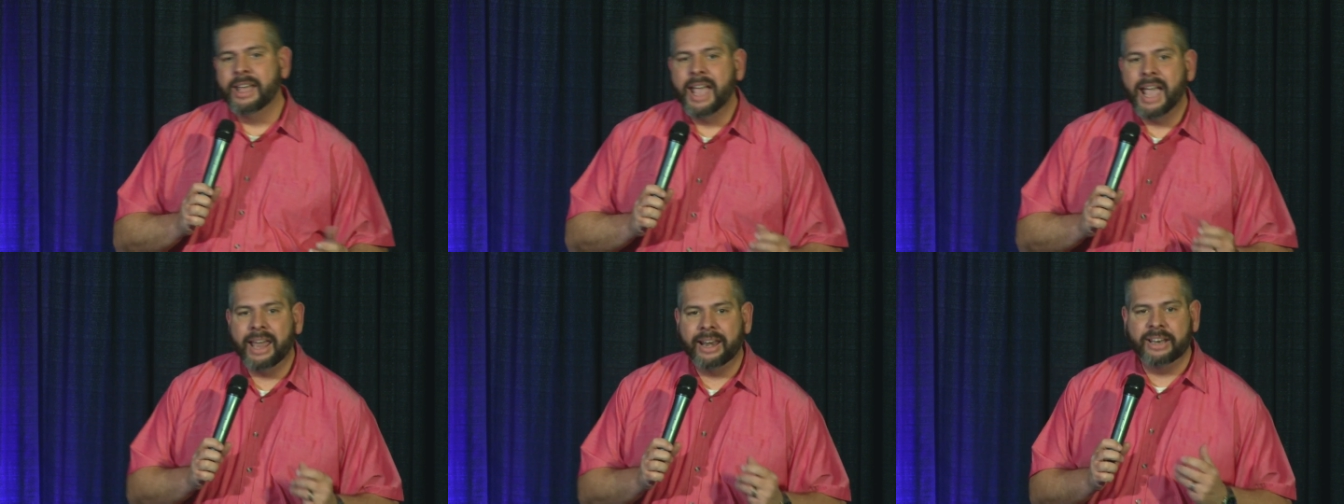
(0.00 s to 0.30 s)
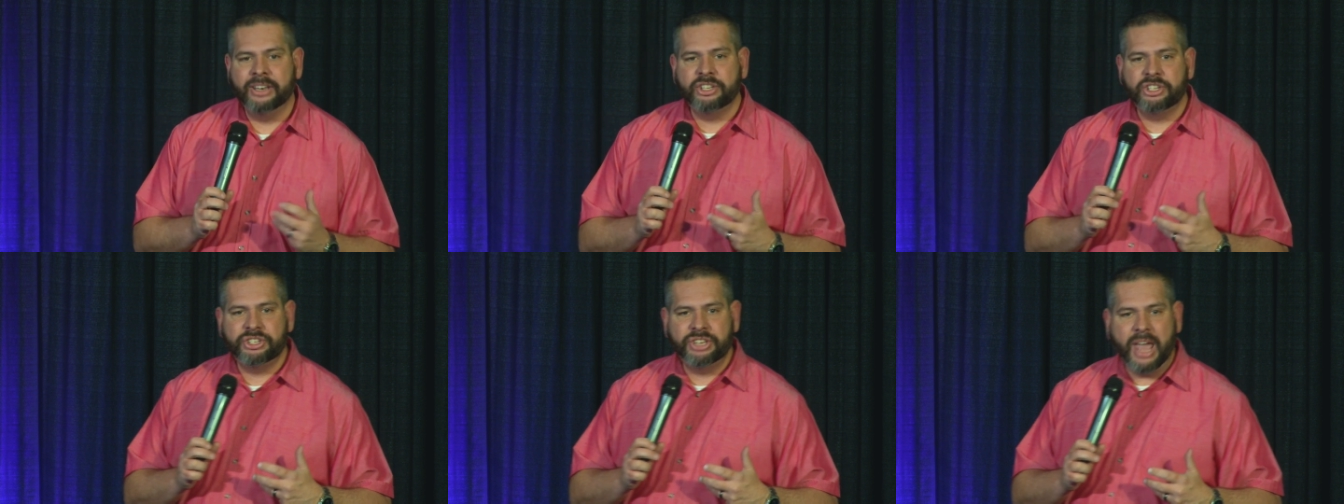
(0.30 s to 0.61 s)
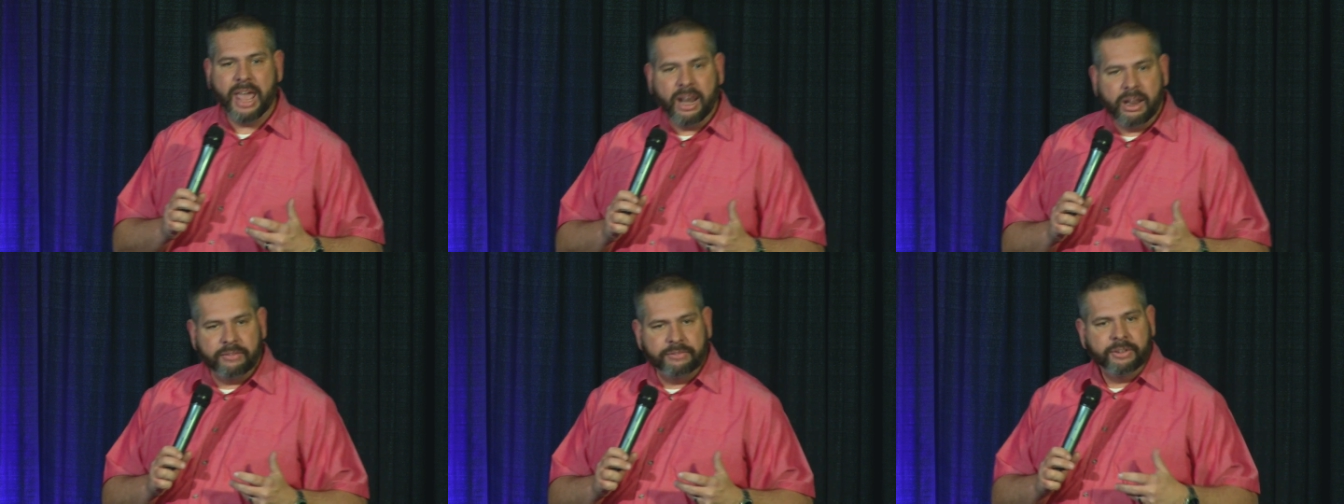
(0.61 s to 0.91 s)
And
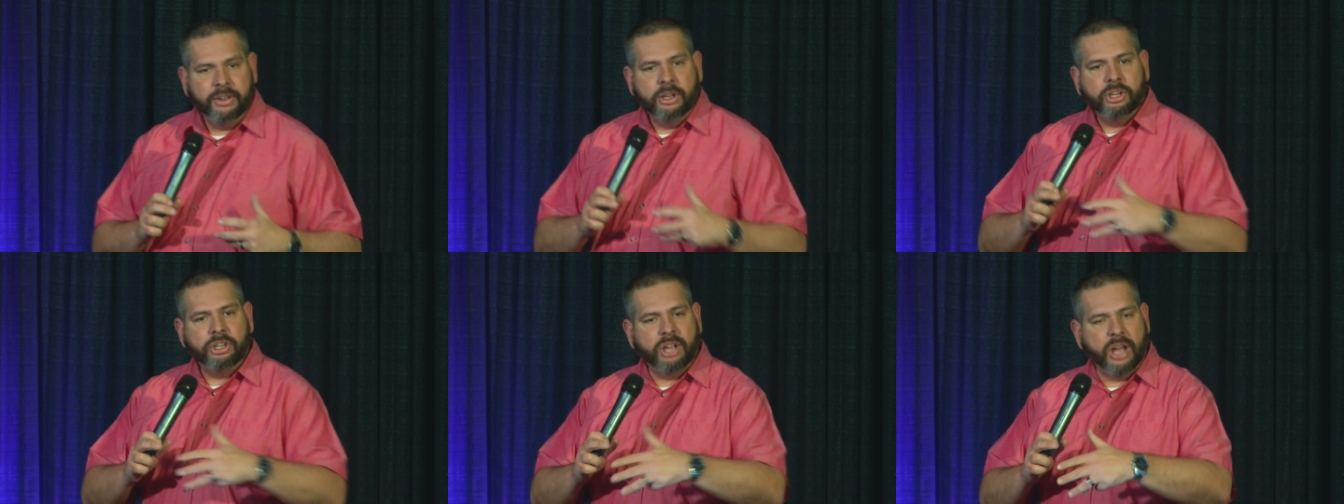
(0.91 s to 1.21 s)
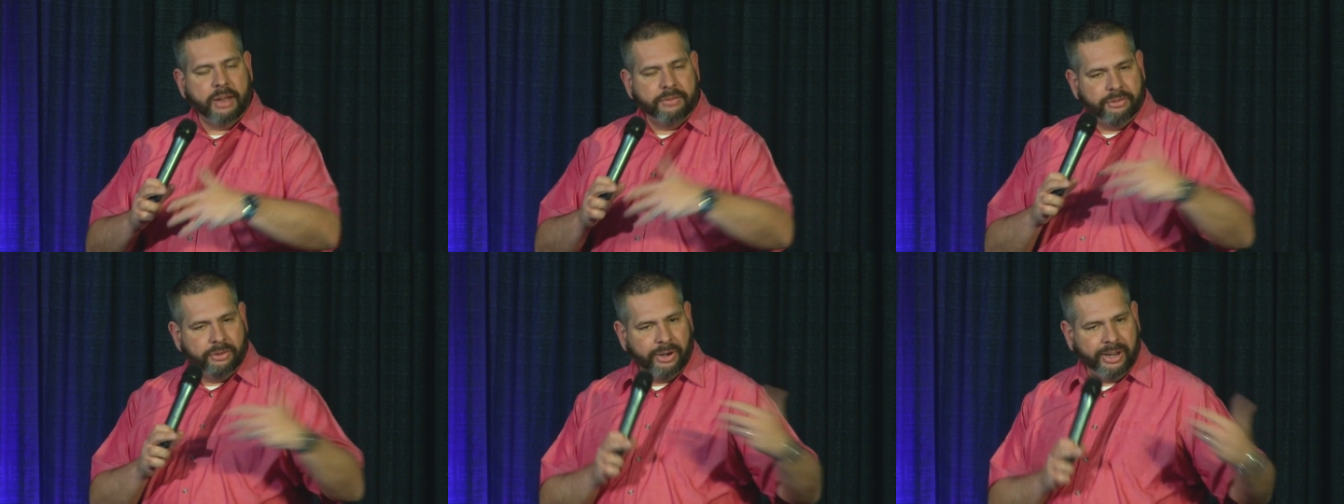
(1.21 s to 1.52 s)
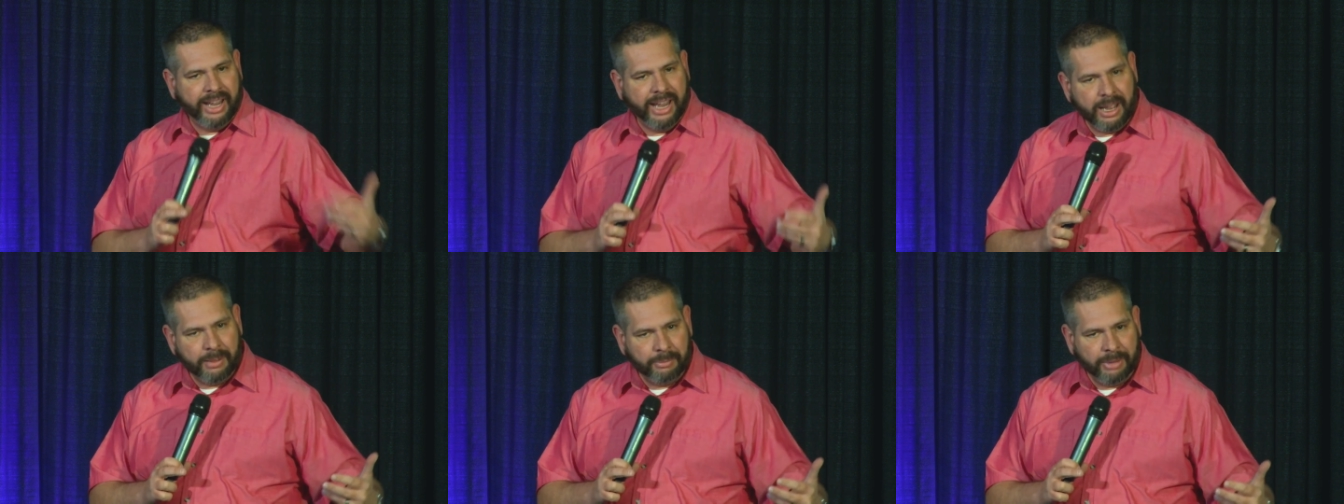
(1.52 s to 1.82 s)
instead of
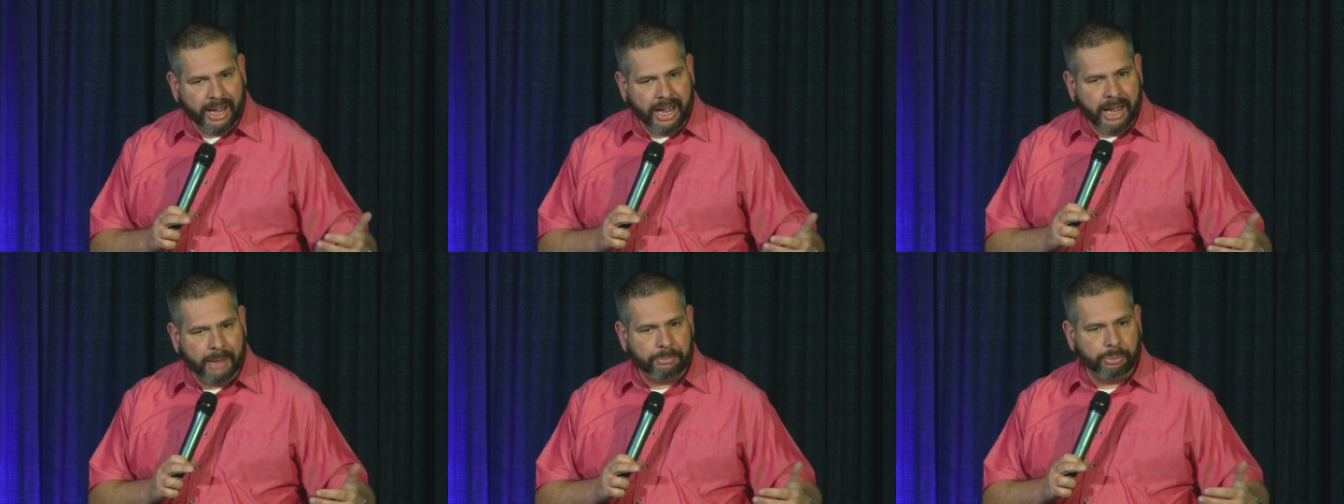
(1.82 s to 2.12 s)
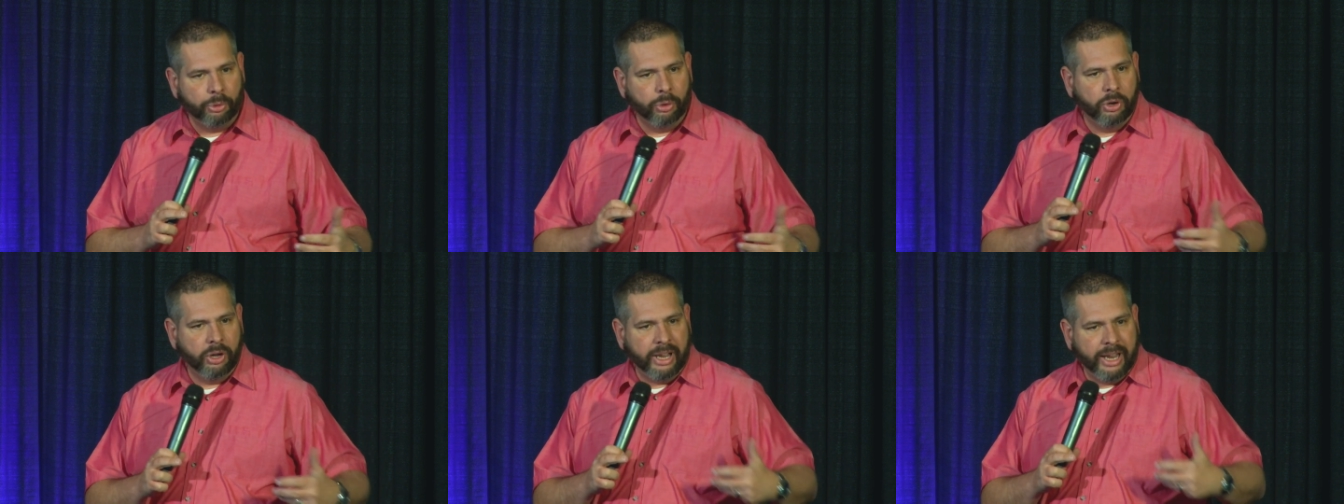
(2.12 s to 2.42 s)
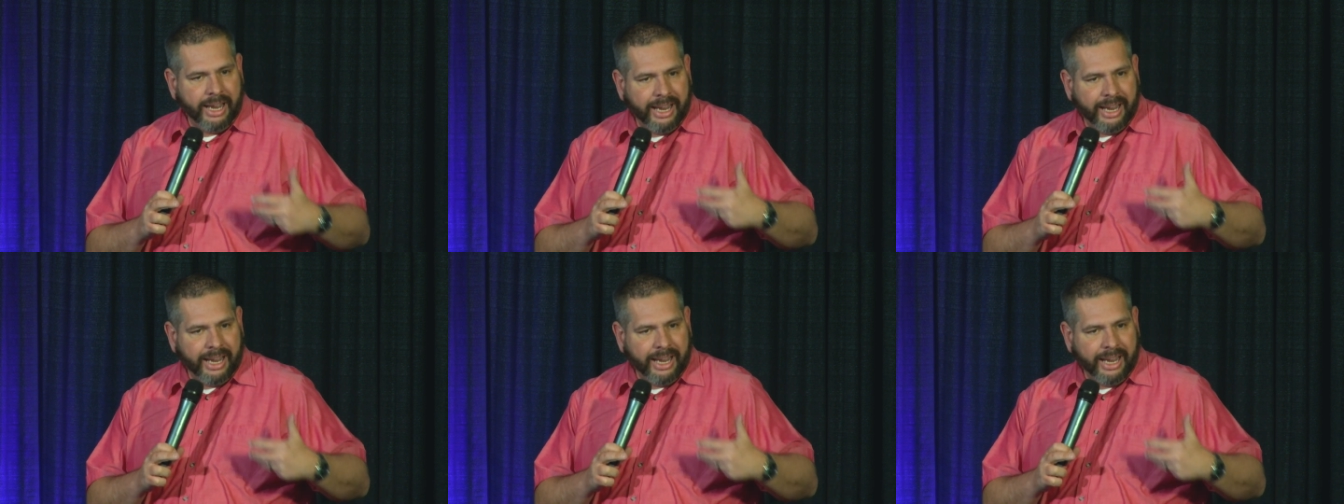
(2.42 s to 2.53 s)
covering him up or,